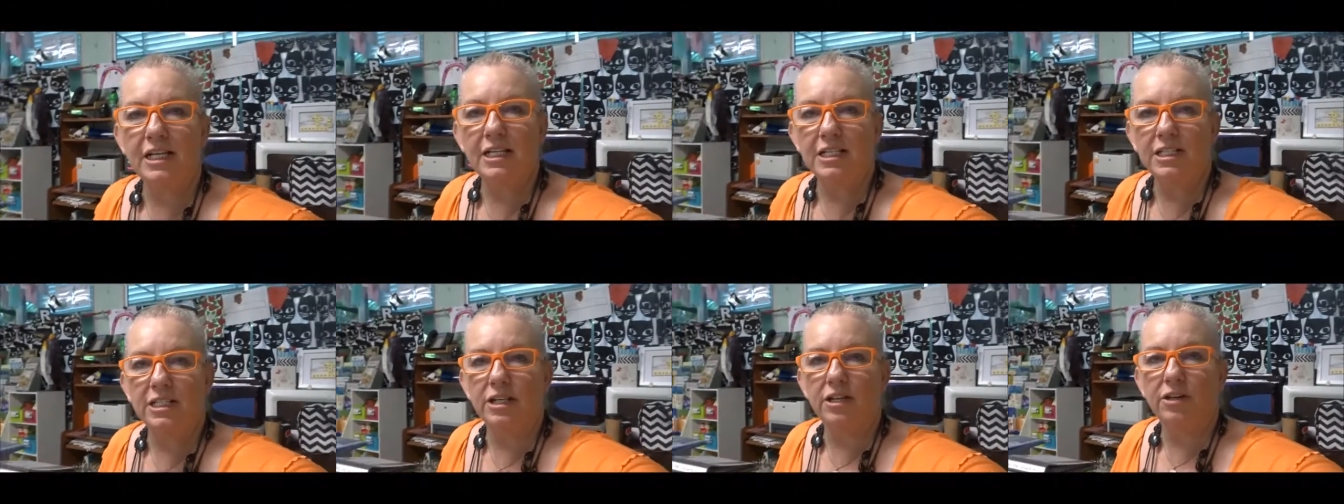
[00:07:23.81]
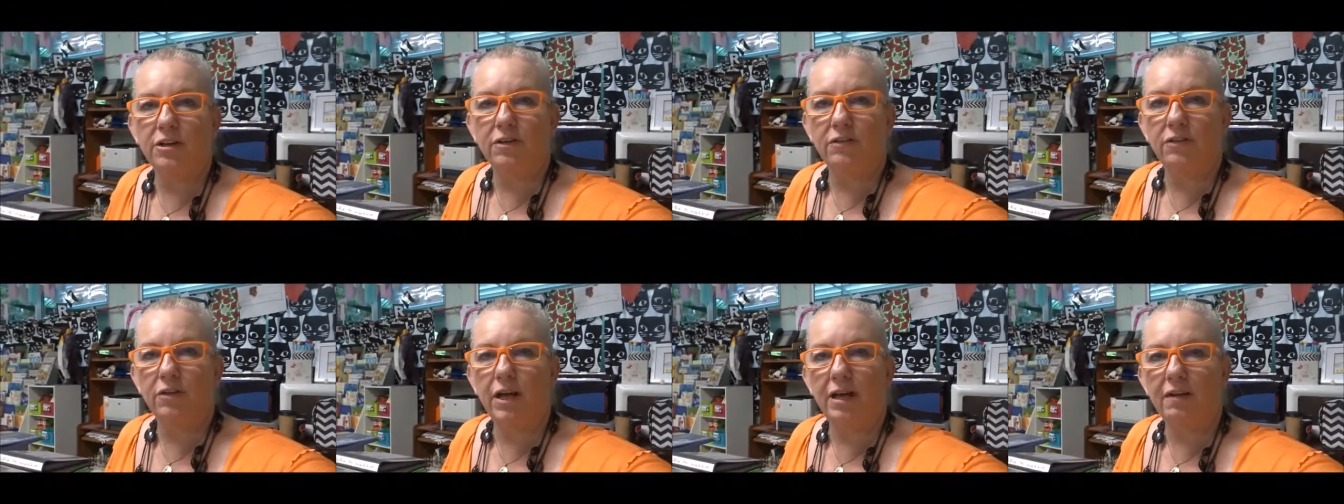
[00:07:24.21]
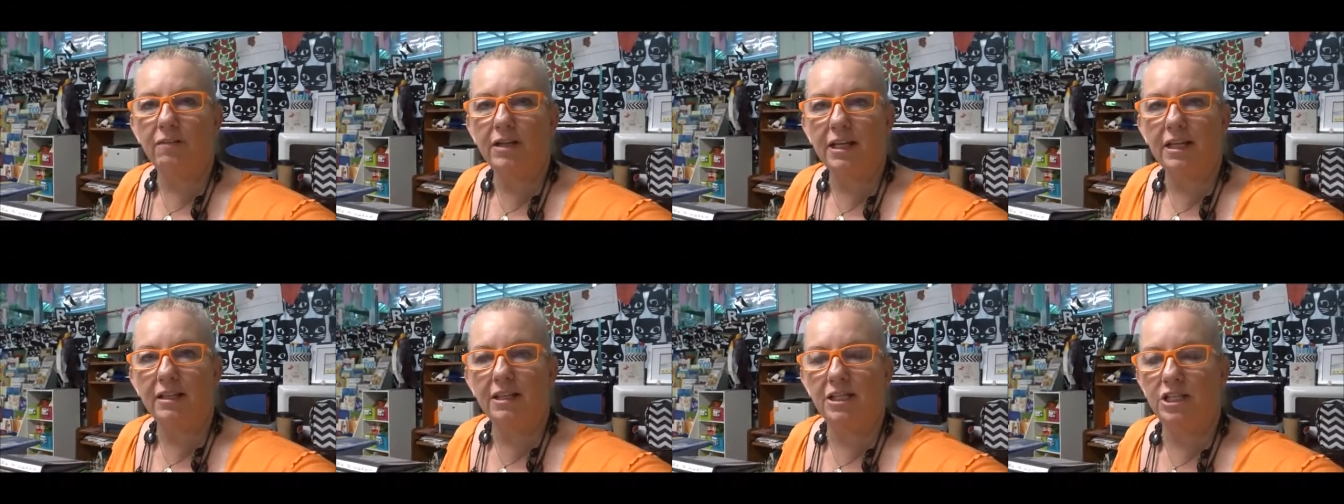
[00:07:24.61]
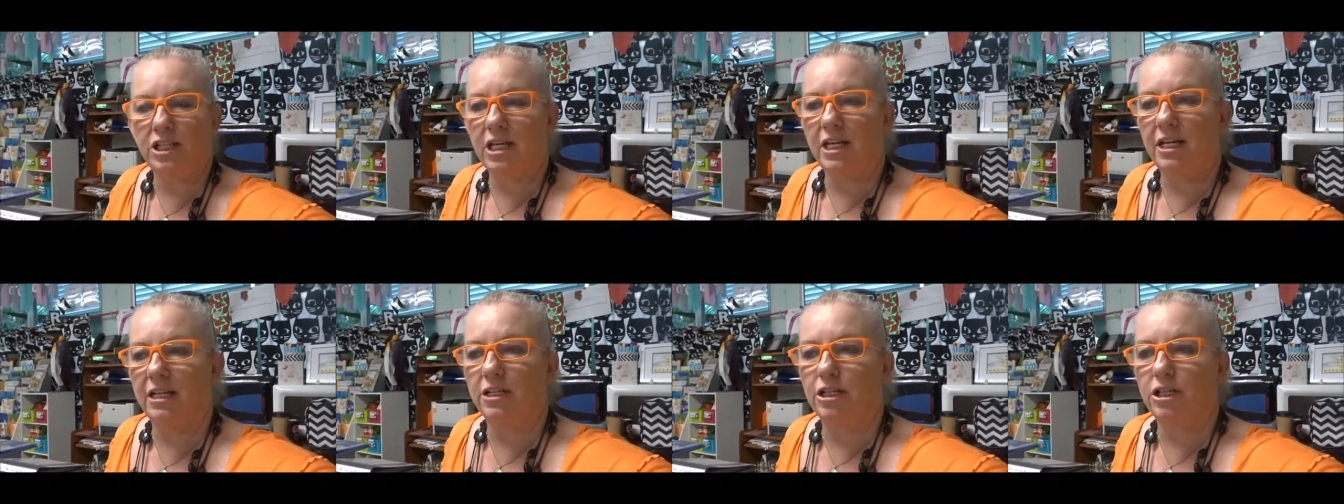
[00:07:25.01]
So if you ever get the
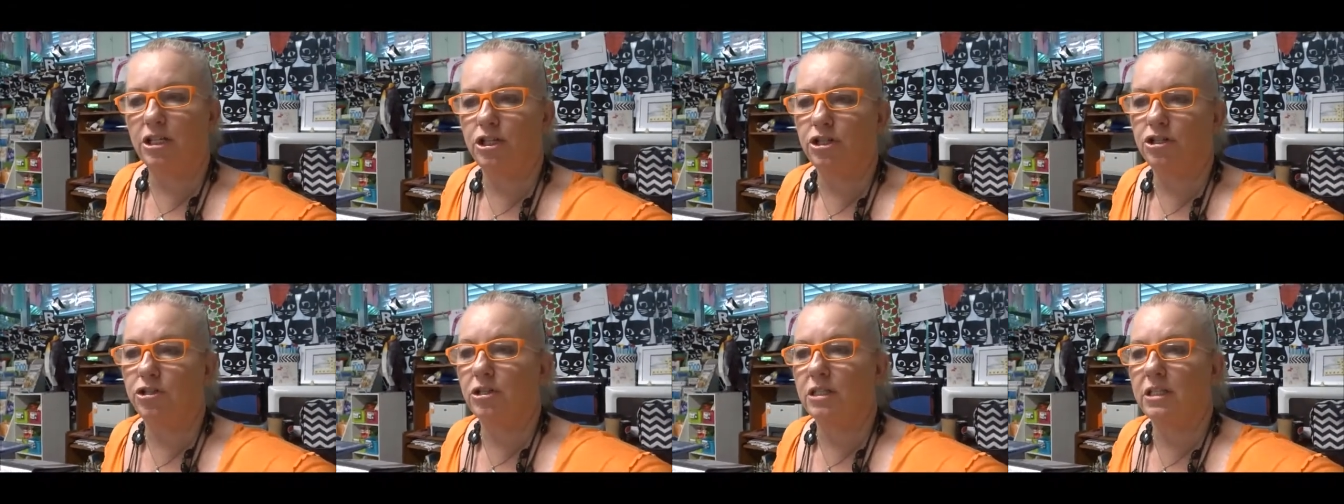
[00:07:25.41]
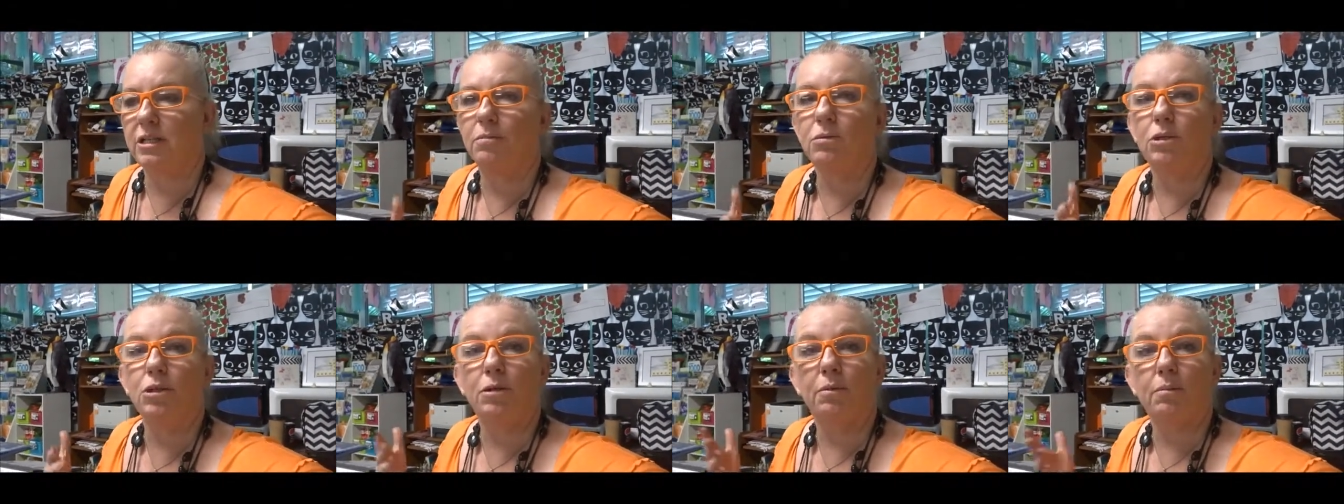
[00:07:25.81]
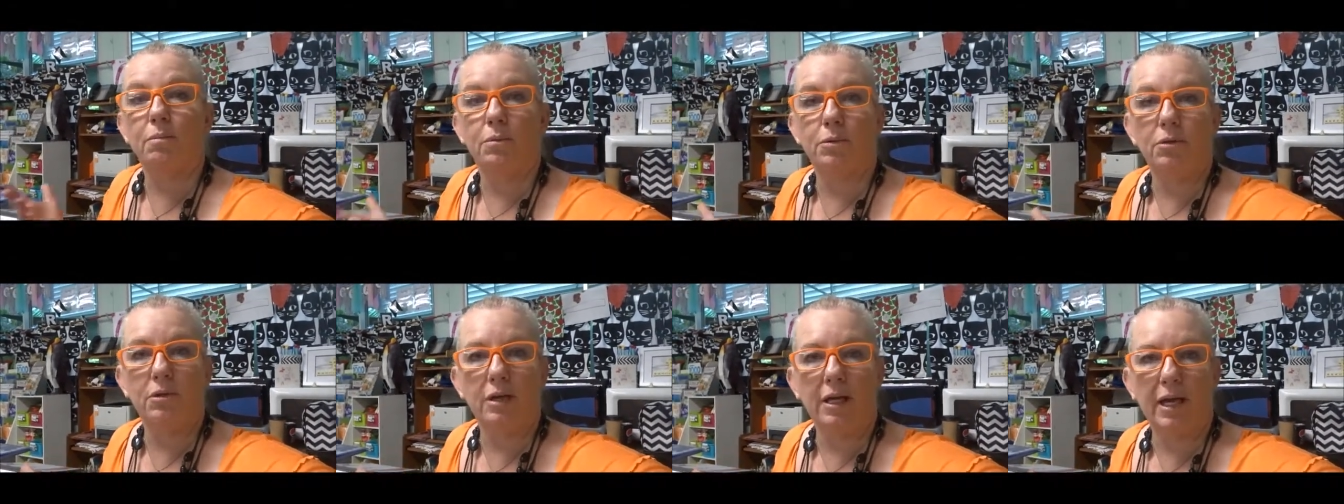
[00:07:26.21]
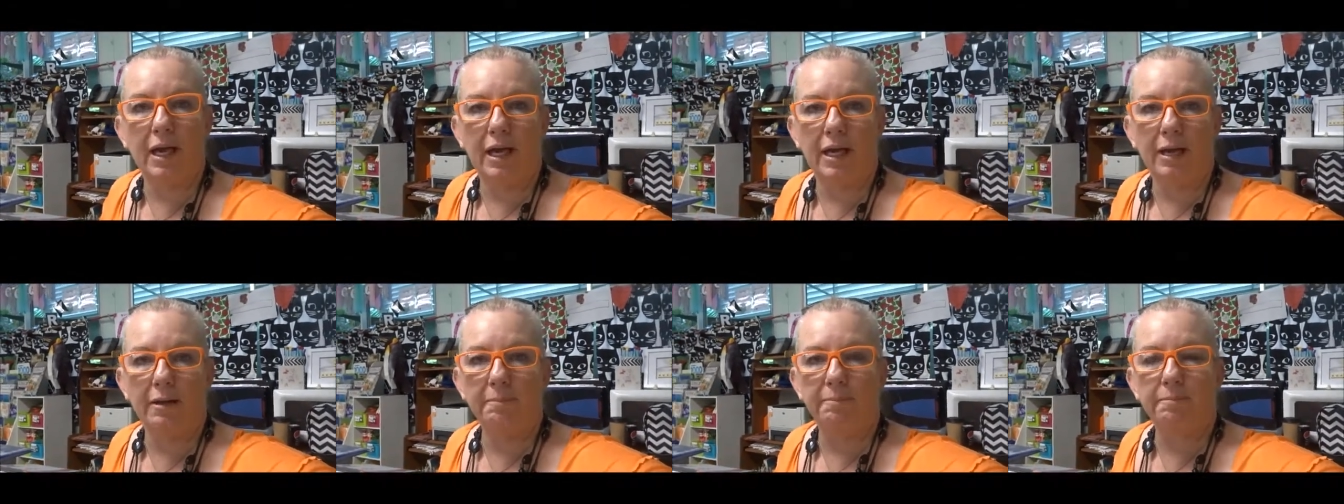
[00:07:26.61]
chance to do some sort of boot
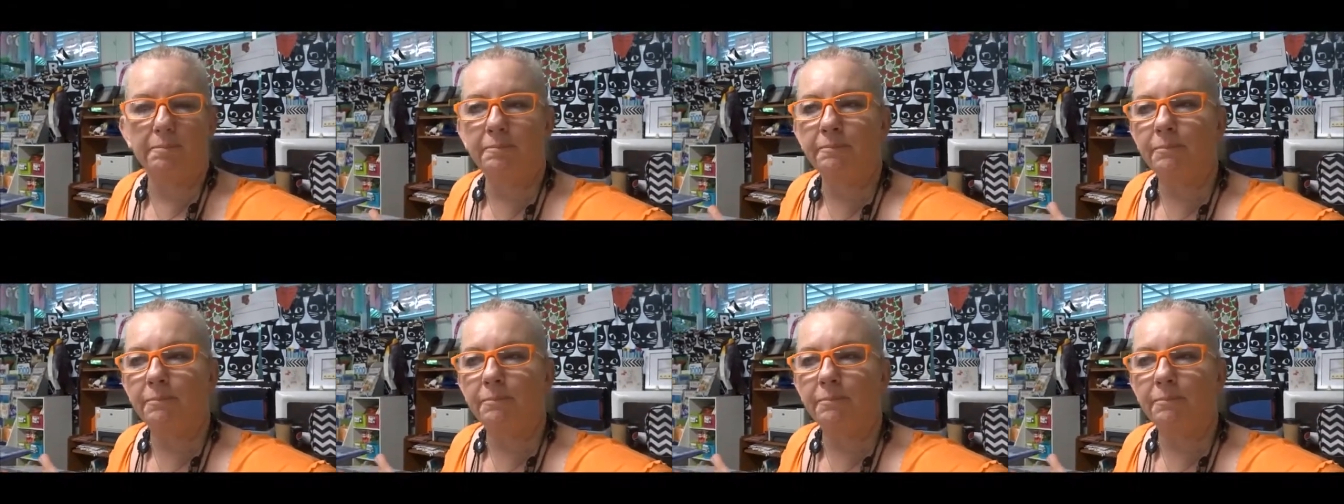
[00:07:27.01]
camp,